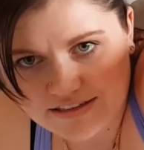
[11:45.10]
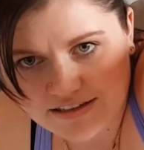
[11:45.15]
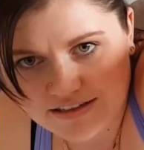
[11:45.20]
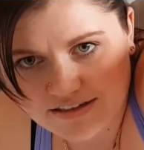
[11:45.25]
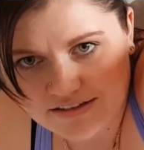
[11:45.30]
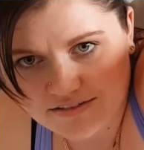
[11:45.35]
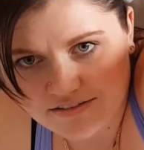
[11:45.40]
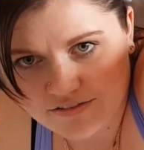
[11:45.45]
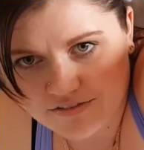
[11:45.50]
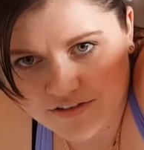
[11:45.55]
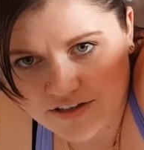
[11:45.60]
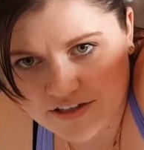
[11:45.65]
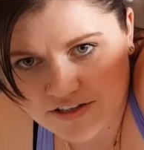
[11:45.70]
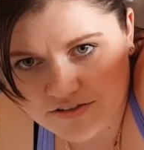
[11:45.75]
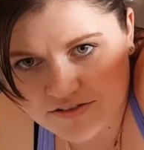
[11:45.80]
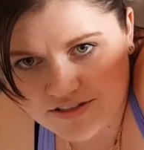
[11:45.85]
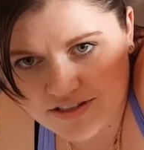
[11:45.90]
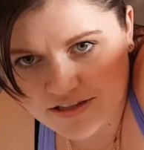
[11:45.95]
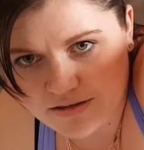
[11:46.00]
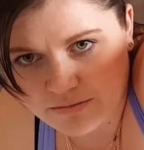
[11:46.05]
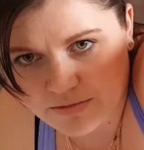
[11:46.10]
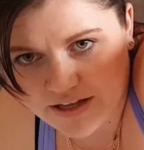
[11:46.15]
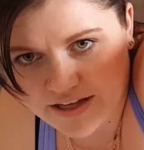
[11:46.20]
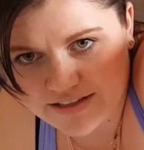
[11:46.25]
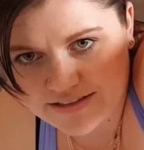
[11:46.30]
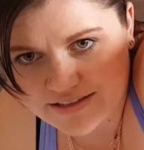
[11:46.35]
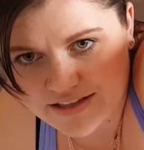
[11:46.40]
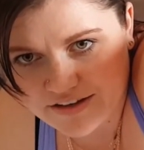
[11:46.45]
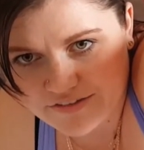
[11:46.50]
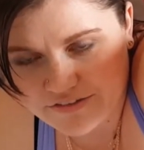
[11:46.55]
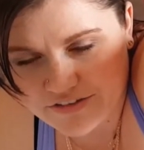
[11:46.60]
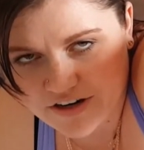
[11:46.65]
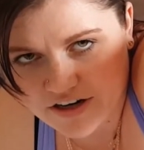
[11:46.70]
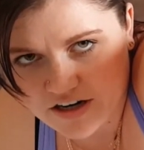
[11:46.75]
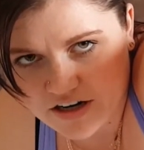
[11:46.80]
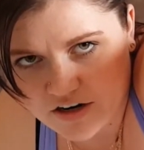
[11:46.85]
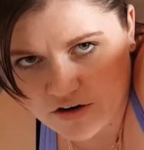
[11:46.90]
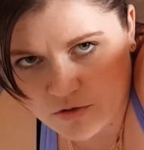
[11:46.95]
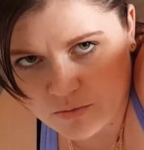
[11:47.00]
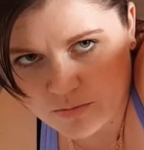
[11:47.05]
I don't know, can you see the black
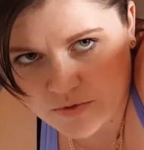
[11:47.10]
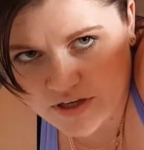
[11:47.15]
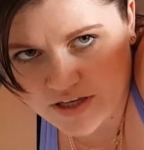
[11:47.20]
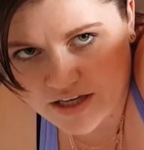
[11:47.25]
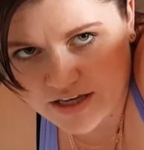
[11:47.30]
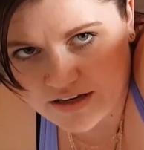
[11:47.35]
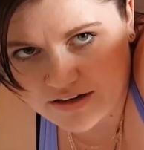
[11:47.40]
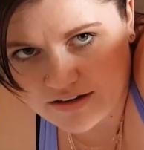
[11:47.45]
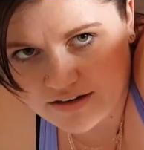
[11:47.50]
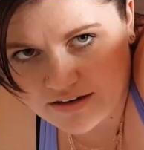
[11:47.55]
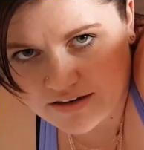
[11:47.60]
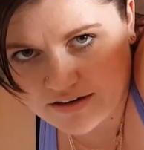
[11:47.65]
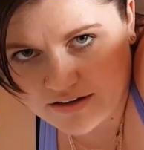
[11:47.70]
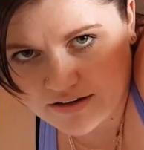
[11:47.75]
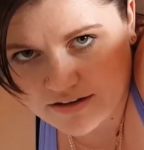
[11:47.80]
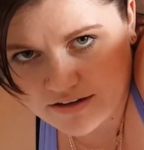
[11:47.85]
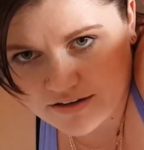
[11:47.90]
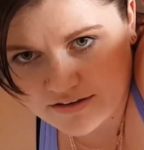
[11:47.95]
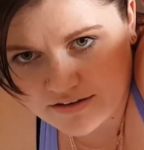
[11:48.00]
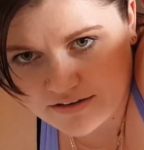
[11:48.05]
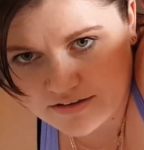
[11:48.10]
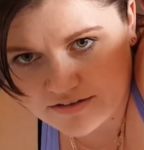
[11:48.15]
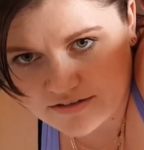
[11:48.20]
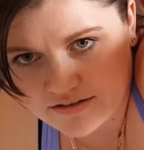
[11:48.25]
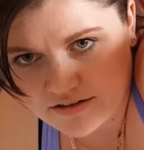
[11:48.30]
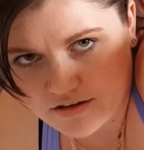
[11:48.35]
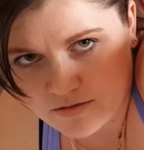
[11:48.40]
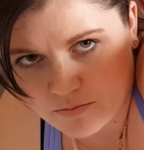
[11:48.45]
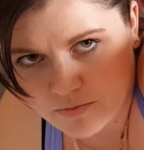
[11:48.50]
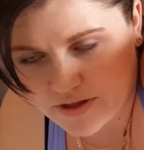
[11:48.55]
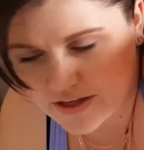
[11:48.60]
sapphire? I hope you can. A little